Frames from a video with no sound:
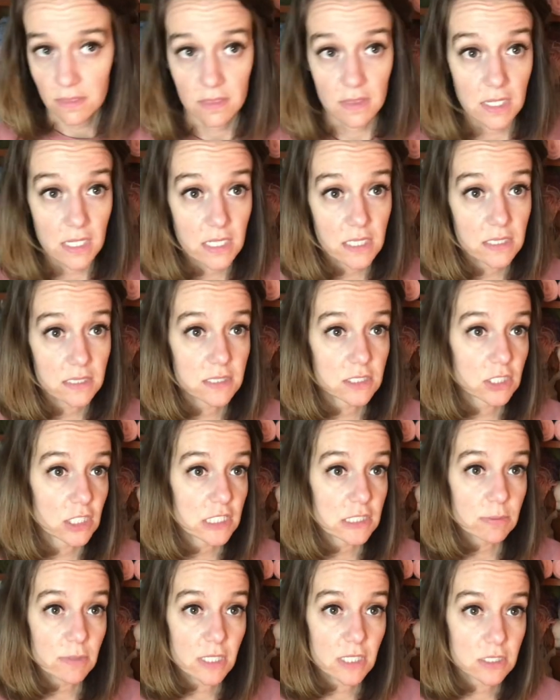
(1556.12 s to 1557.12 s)
These,
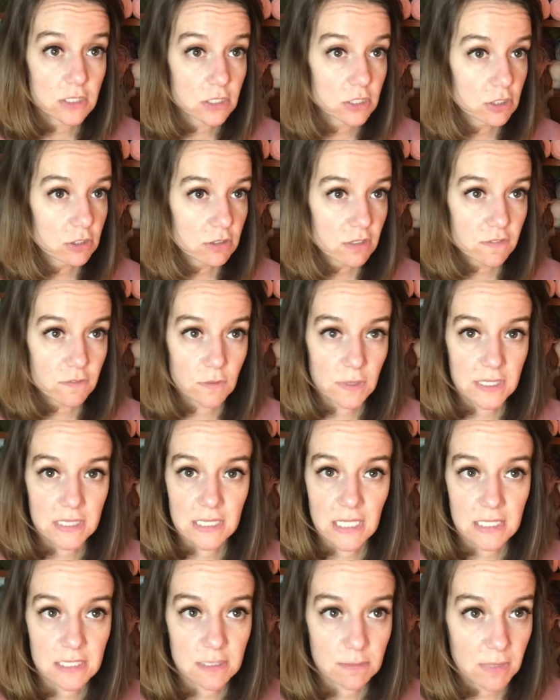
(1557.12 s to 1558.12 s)
just because they're driftwood
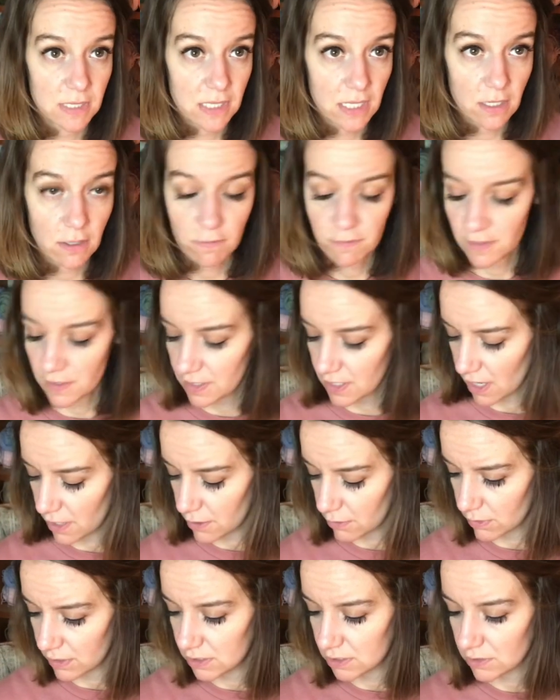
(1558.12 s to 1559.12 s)
doesn't mean they don't fit the
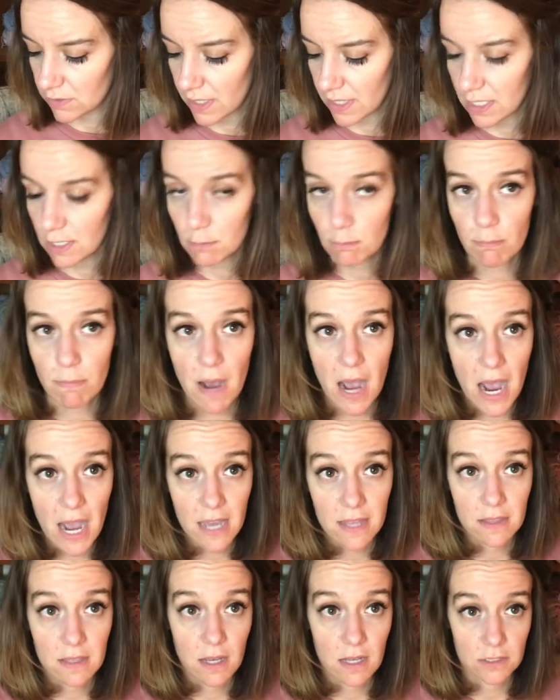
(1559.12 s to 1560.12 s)
other ones, so I can
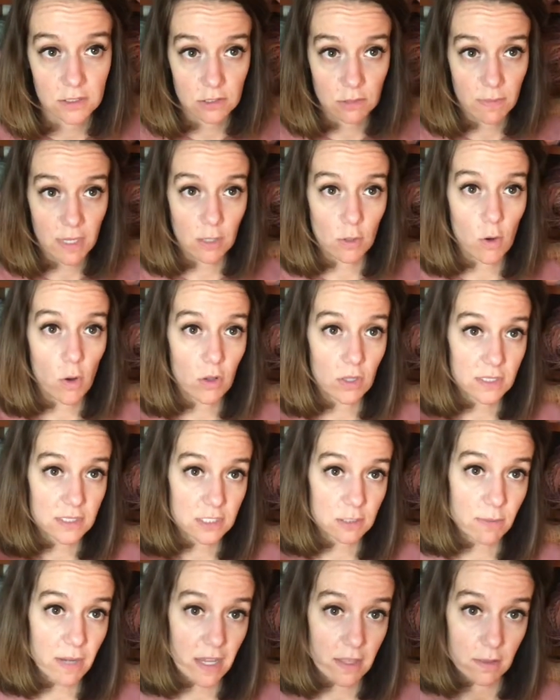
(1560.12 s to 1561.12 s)
buy, so my goal is
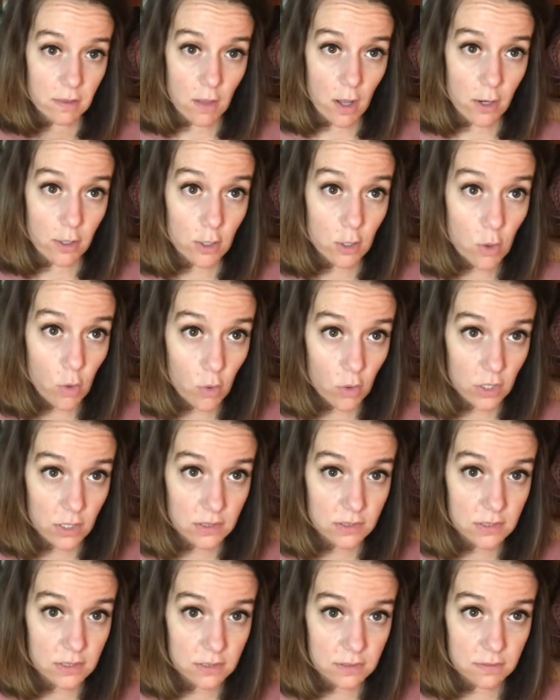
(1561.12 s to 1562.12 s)
to buy the longer
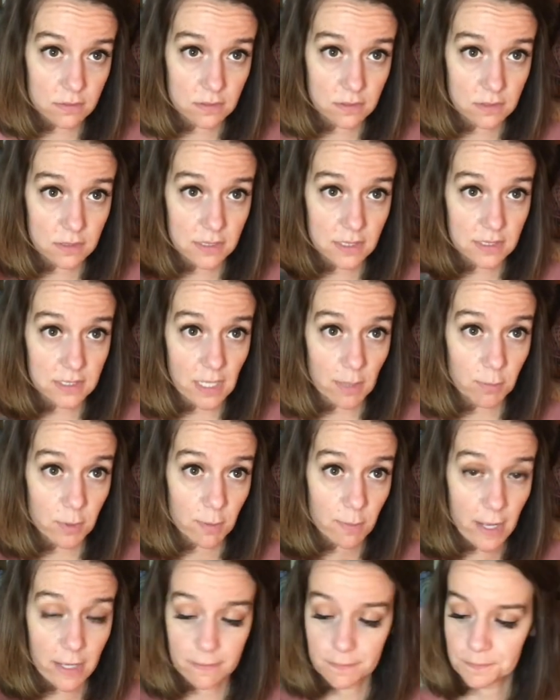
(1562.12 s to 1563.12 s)
cords to
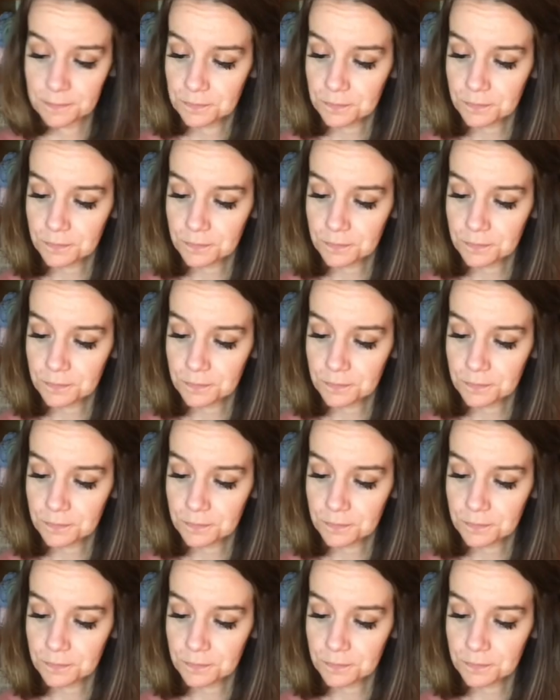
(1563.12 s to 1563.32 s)
supplement.